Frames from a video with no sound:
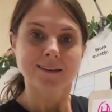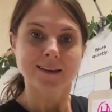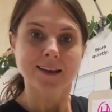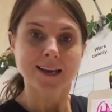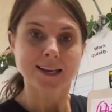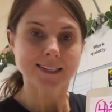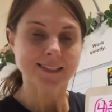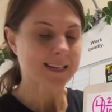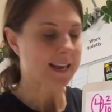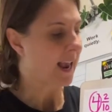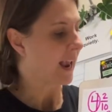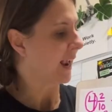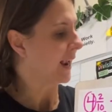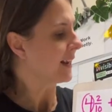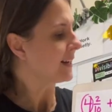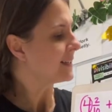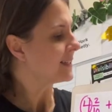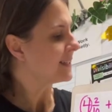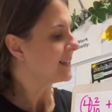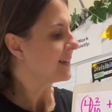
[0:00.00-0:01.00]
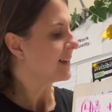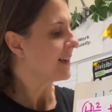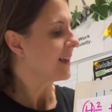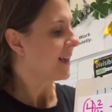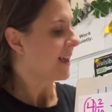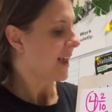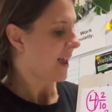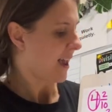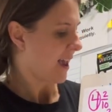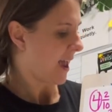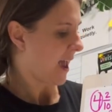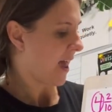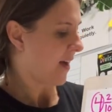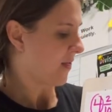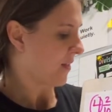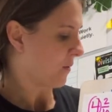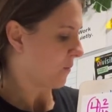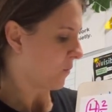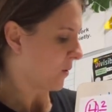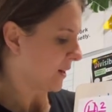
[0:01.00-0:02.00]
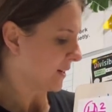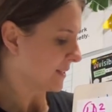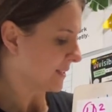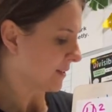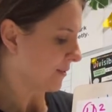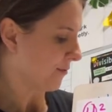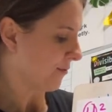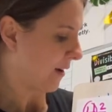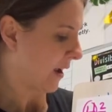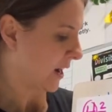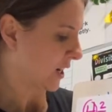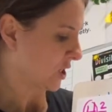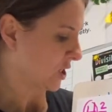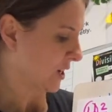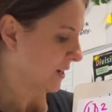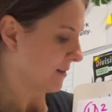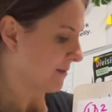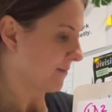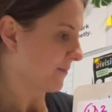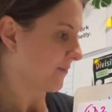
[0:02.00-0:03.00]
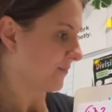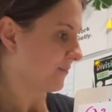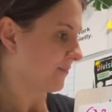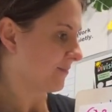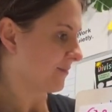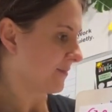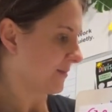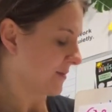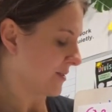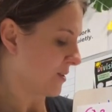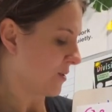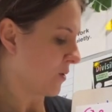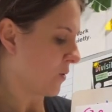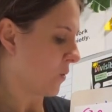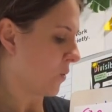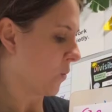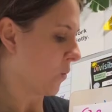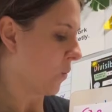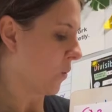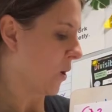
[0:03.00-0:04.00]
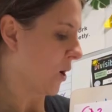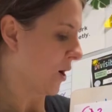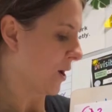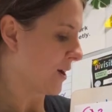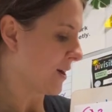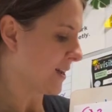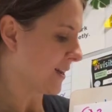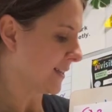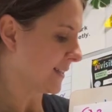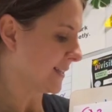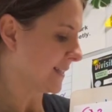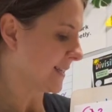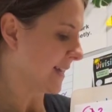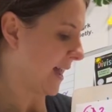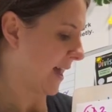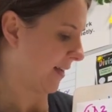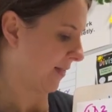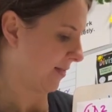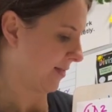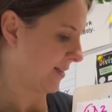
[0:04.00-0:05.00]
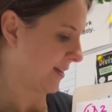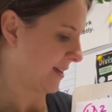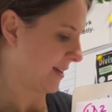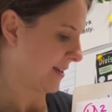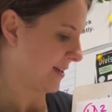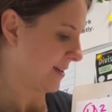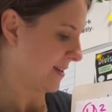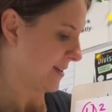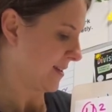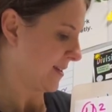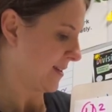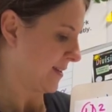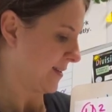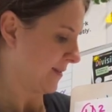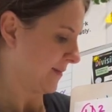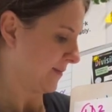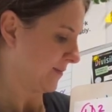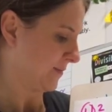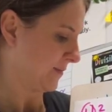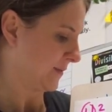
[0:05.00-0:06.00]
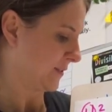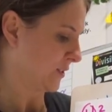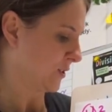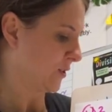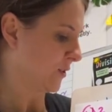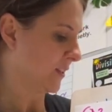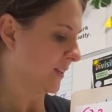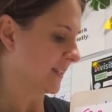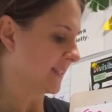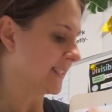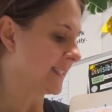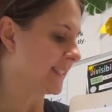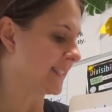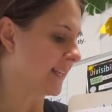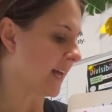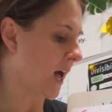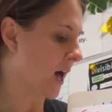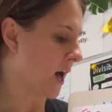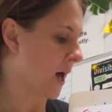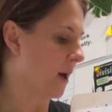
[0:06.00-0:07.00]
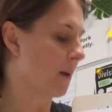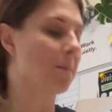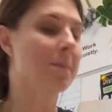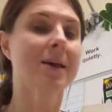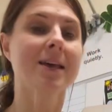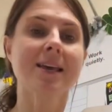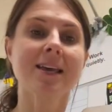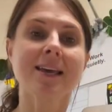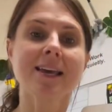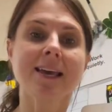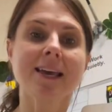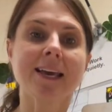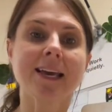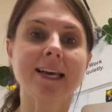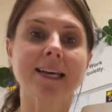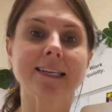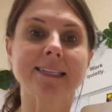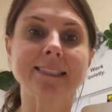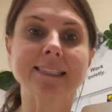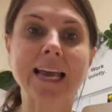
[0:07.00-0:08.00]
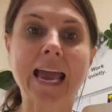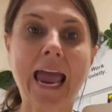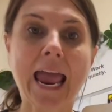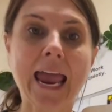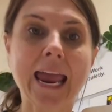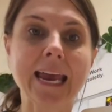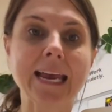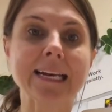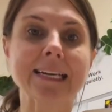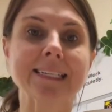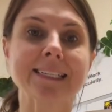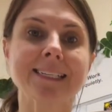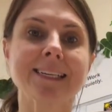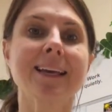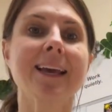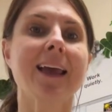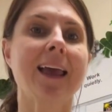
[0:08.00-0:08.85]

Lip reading: is 8, and then what is the fraction? 1/10. So the sum is 8